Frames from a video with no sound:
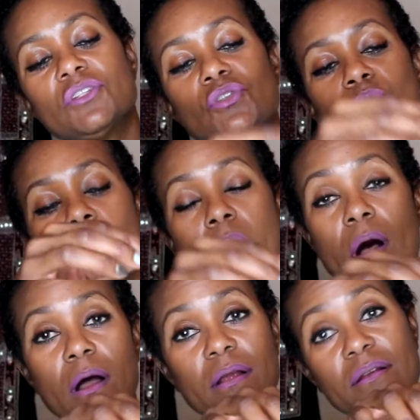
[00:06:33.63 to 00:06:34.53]

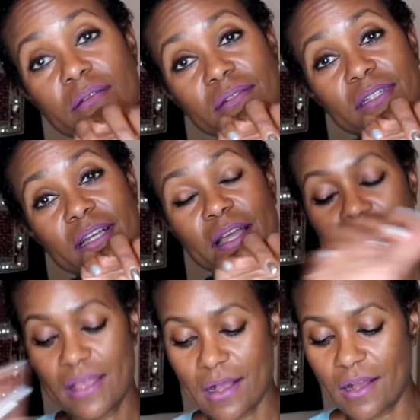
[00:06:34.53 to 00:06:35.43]
Noire.
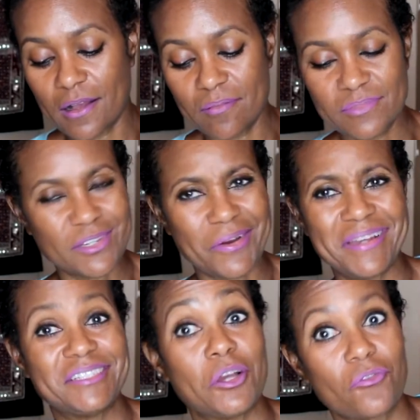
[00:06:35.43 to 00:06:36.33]

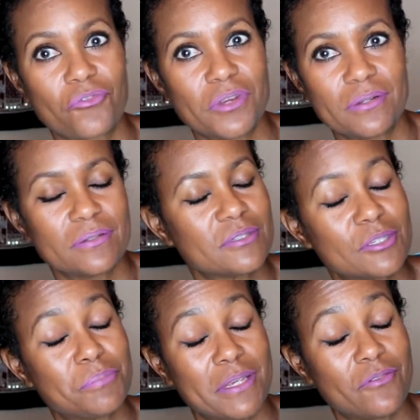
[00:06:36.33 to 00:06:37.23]
Sorry, I don't
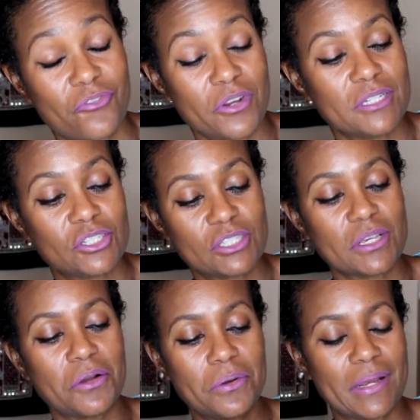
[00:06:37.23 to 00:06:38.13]
speak French,
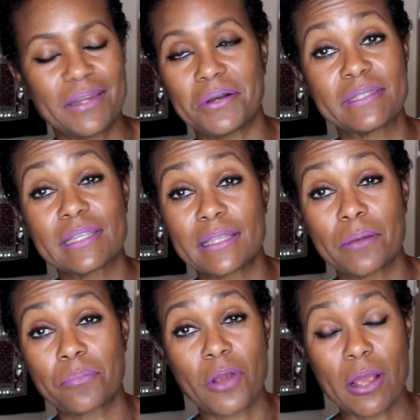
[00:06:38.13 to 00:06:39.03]
so I know I said
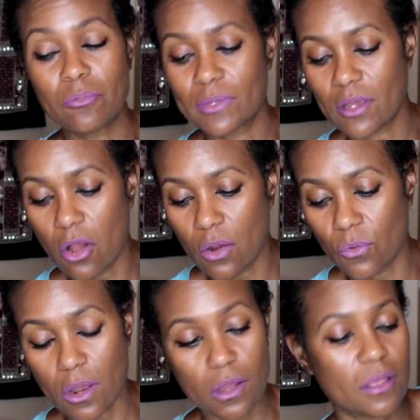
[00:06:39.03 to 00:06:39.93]
that probably all
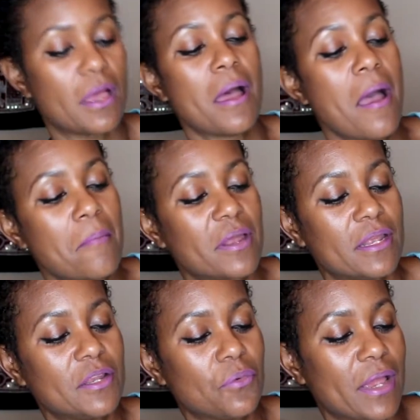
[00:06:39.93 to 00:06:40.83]
wrong, but
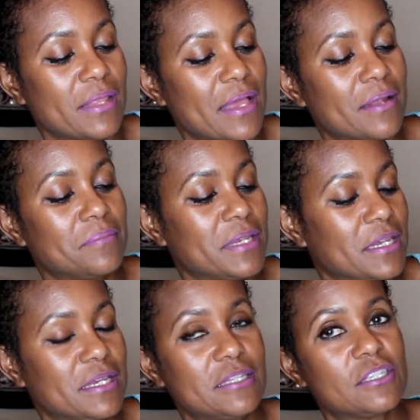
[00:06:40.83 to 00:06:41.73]
anyway, that
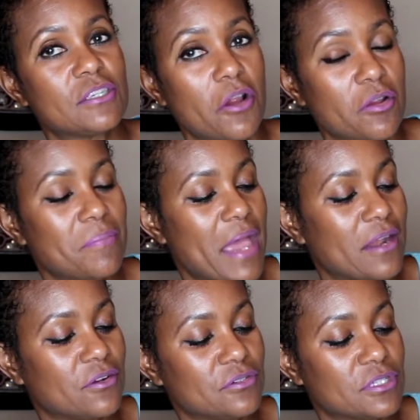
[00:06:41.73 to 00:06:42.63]
means dark
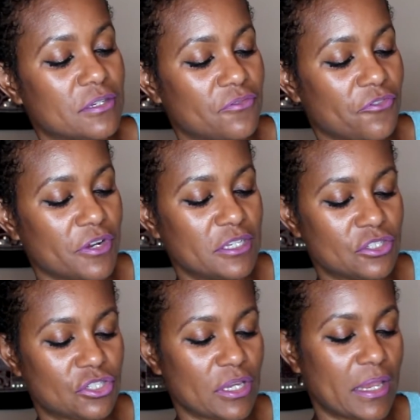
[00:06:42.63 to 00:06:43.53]
matters in
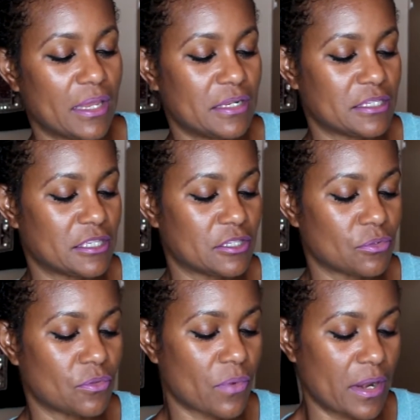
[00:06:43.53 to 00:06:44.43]
French, and it's this
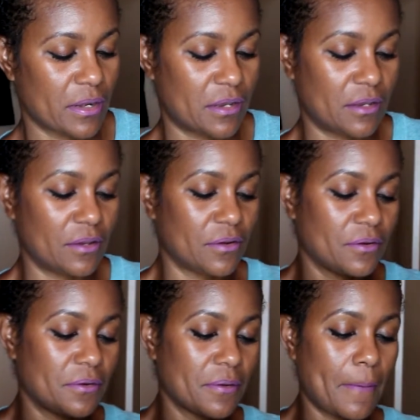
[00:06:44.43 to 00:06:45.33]
one right
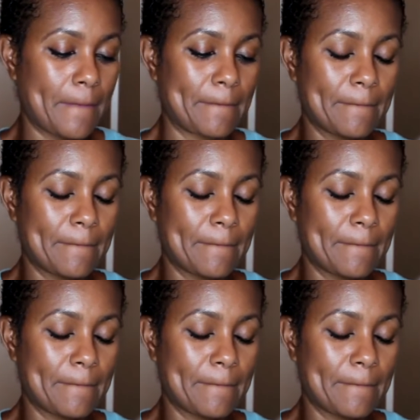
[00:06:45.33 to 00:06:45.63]
here.